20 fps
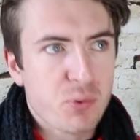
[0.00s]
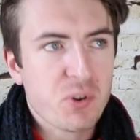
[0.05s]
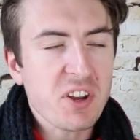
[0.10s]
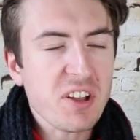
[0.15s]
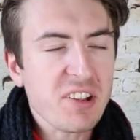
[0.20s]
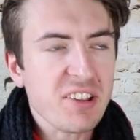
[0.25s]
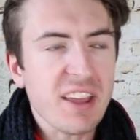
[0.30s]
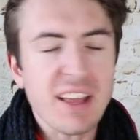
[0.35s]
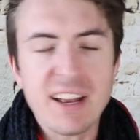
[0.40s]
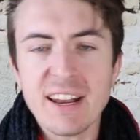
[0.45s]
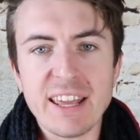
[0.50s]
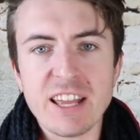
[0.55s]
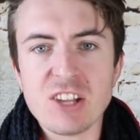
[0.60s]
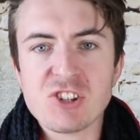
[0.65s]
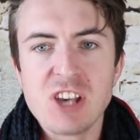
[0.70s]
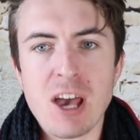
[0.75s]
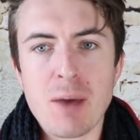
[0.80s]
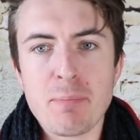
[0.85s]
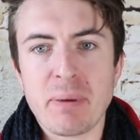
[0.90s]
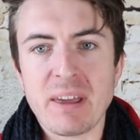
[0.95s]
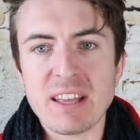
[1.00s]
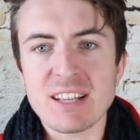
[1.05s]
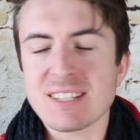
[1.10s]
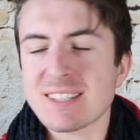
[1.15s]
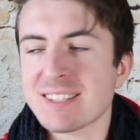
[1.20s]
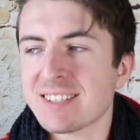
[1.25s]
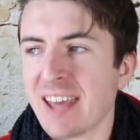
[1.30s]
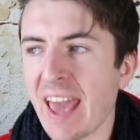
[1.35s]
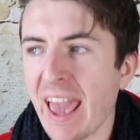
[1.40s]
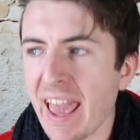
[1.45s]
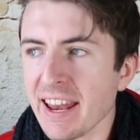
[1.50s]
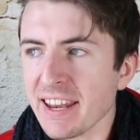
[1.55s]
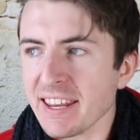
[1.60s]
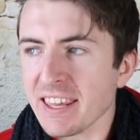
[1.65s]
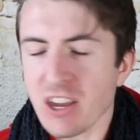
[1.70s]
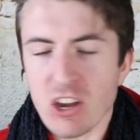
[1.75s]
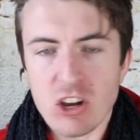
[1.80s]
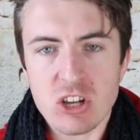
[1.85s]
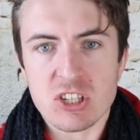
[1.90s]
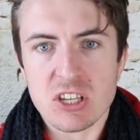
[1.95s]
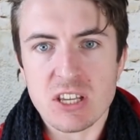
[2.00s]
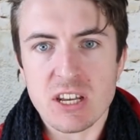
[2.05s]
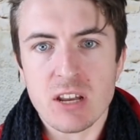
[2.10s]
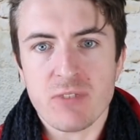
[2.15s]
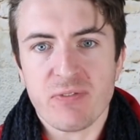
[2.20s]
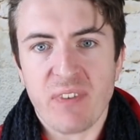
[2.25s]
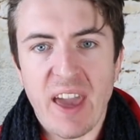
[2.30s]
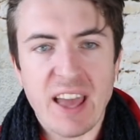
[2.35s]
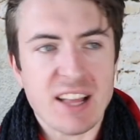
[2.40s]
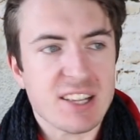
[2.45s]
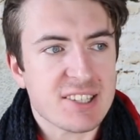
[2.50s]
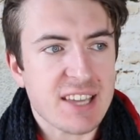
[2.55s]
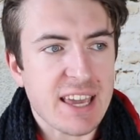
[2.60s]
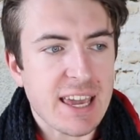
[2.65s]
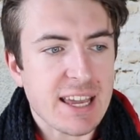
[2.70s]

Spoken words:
predicting league champions 10 years in advance